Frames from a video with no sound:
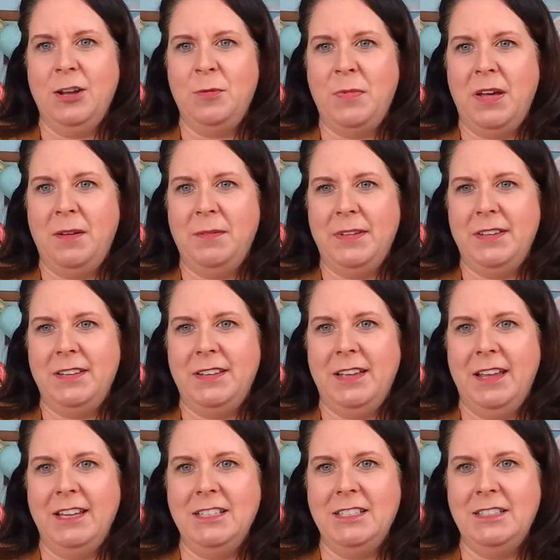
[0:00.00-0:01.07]
Yo Mama.
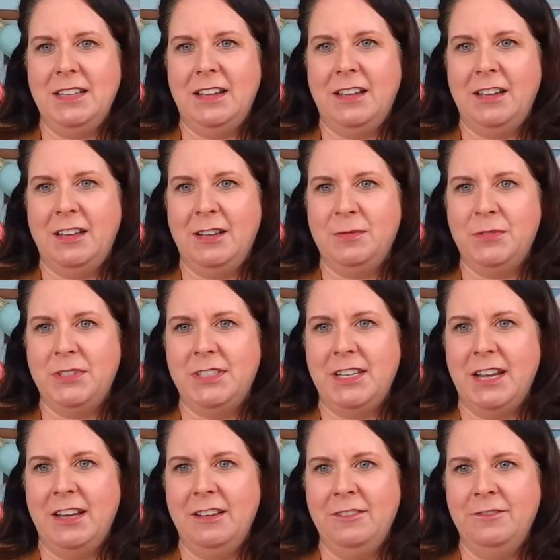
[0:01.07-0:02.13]
Hey,
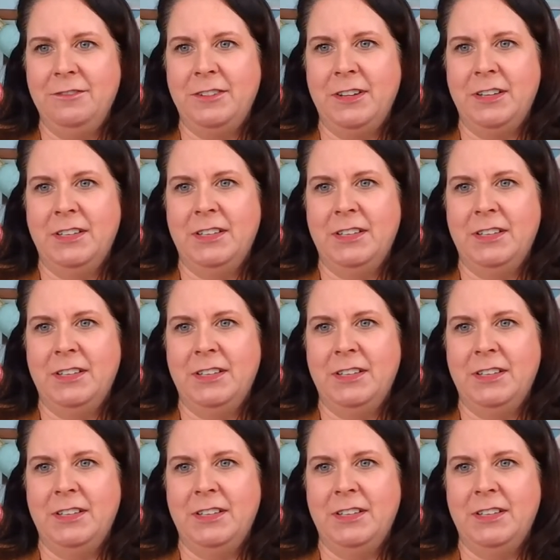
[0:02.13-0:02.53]
Steph.